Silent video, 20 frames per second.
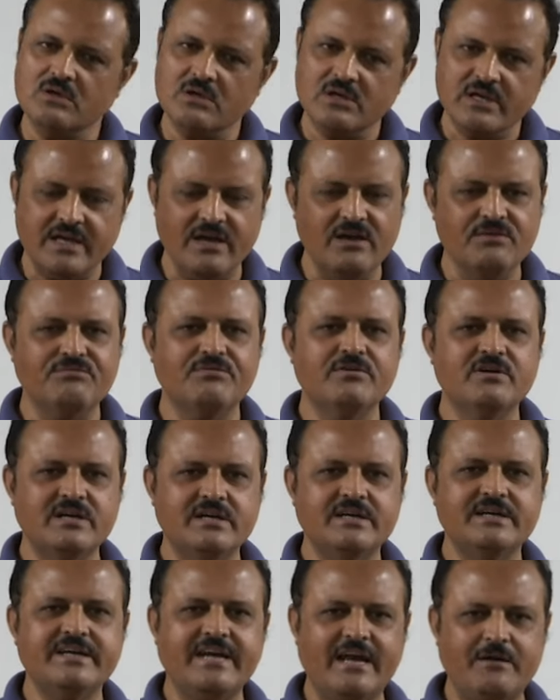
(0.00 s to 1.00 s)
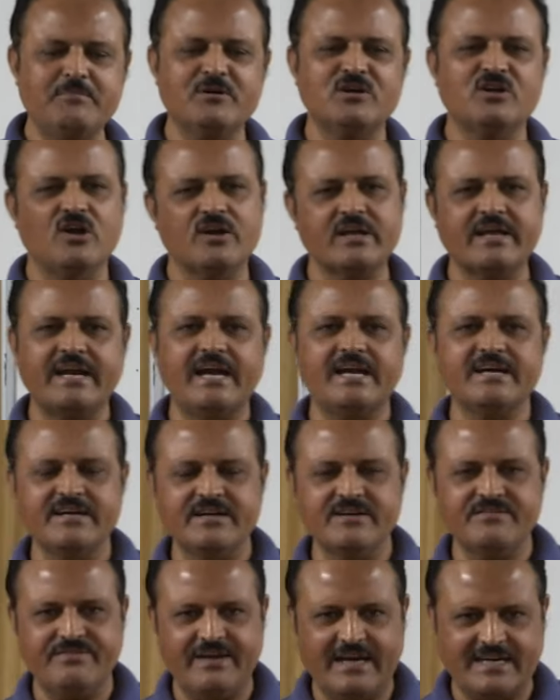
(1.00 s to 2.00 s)
give debit or credit
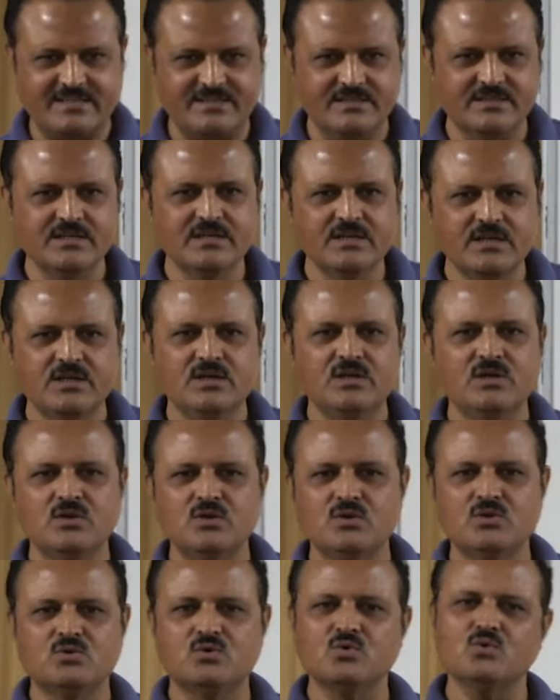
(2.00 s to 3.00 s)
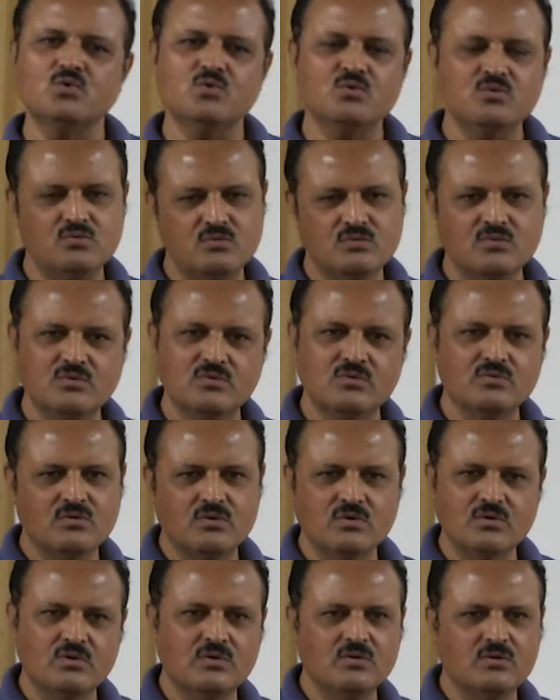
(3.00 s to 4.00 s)
effect to
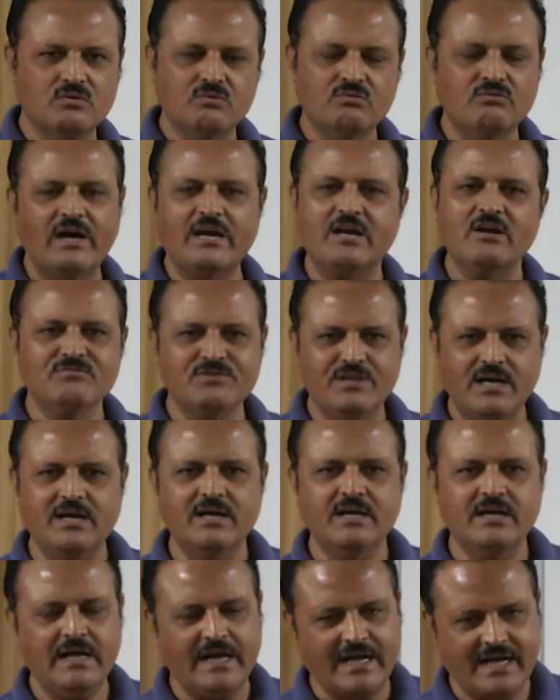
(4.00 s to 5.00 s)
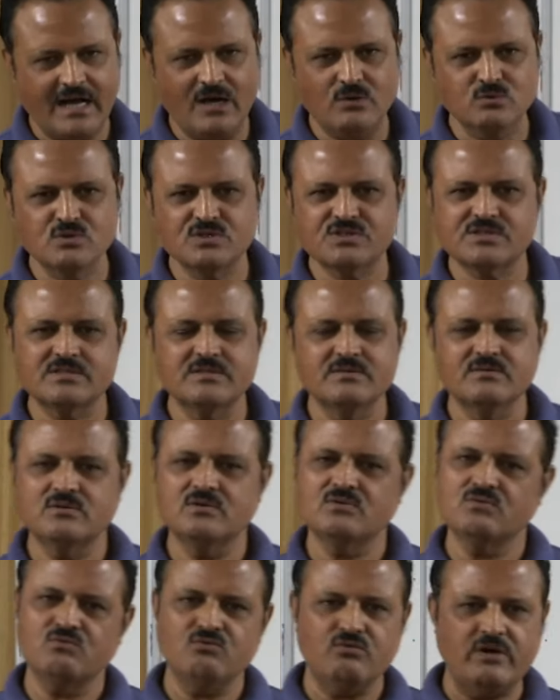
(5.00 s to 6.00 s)
one of the accounts.
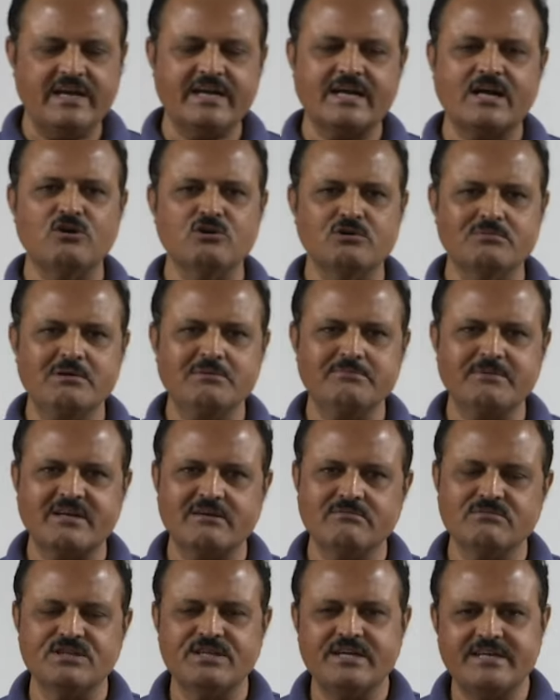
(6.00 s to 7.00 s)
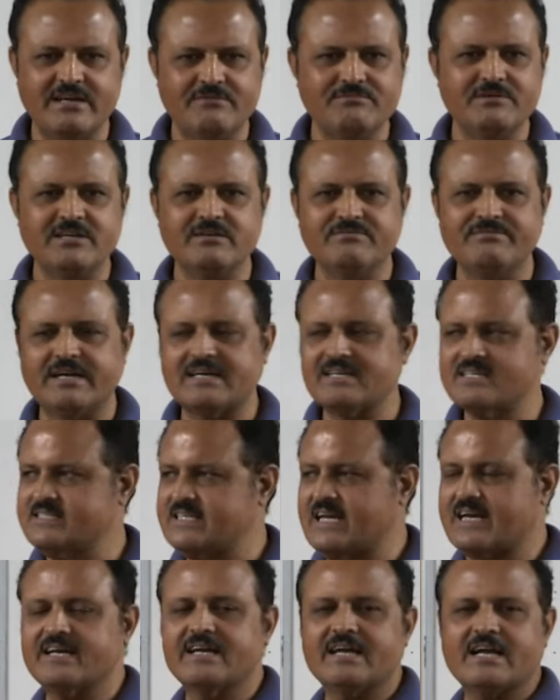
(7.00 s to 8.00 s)
One account will be given the debit effect,
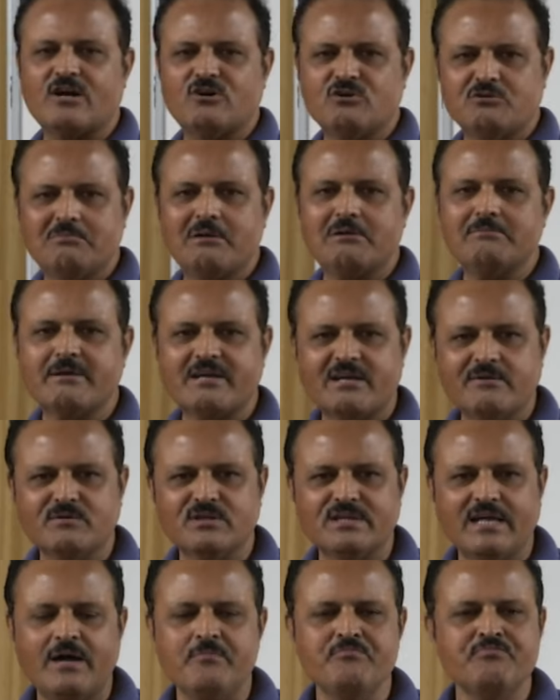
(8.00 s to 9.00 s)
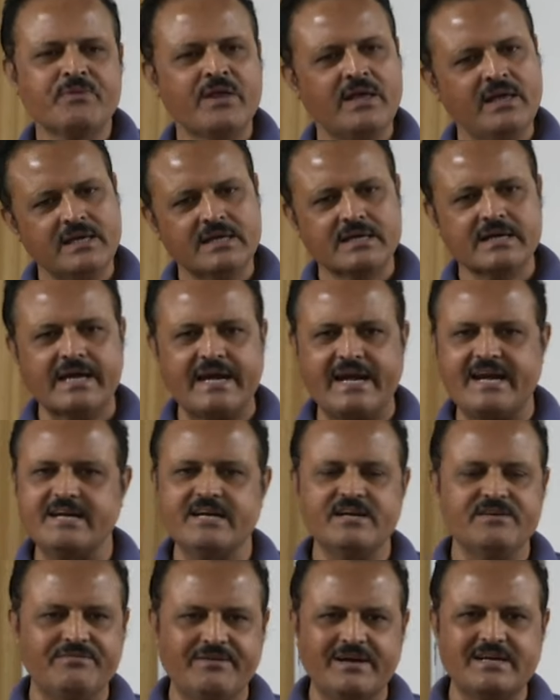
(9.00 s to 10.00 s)
second account will be given the credit
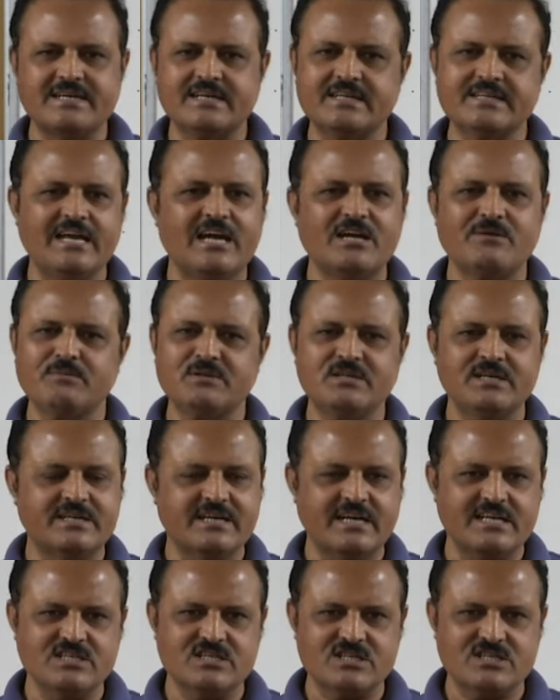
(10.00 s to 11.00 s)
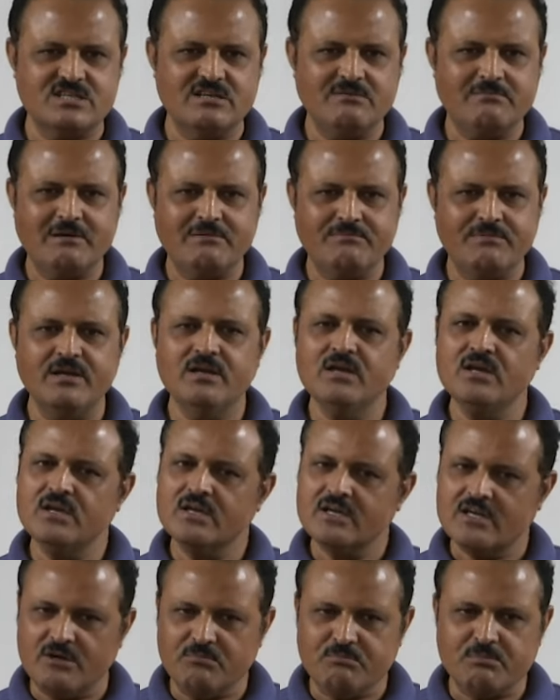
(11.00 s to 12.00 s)
effect, and that way the transaction will be
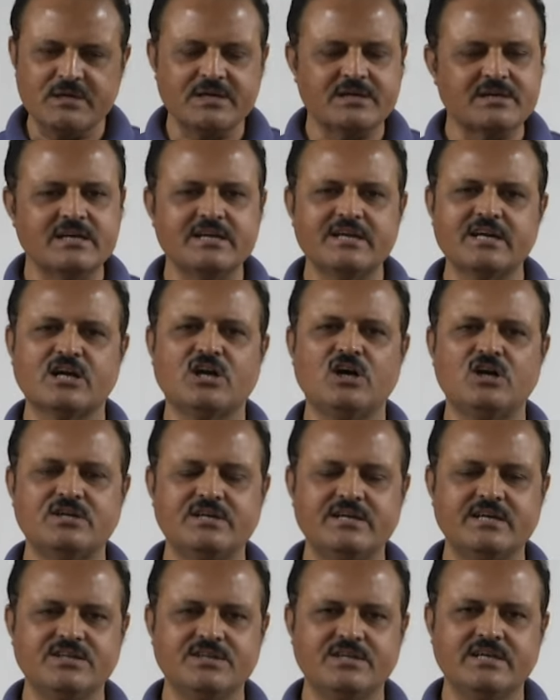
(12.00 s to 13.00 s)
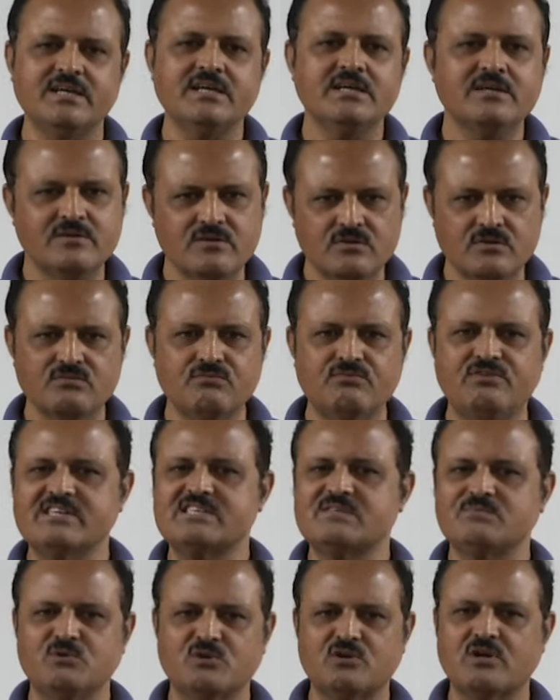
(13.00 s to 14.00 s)
completely recorded in the
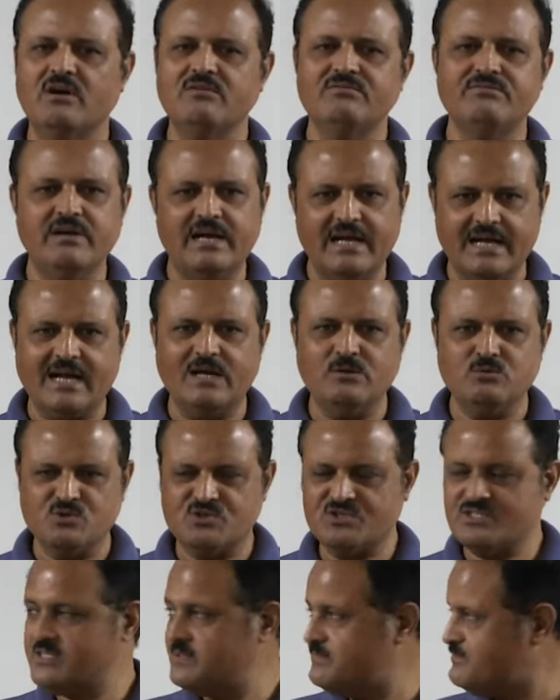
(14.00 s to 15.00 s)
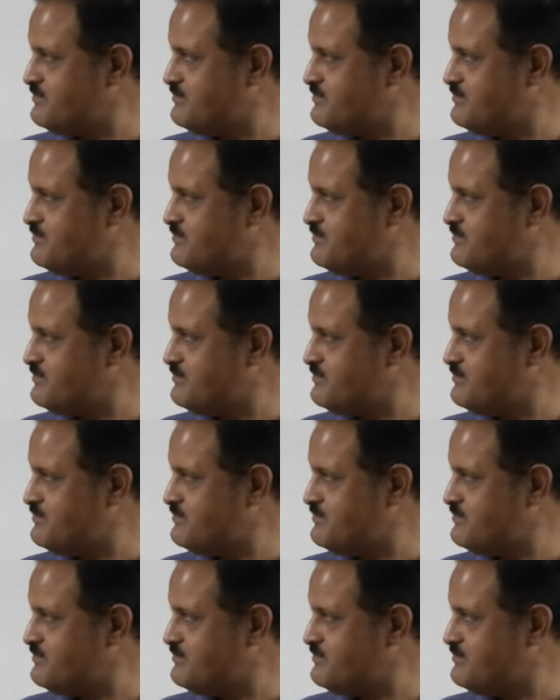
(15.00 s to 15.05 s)
first book of accounts.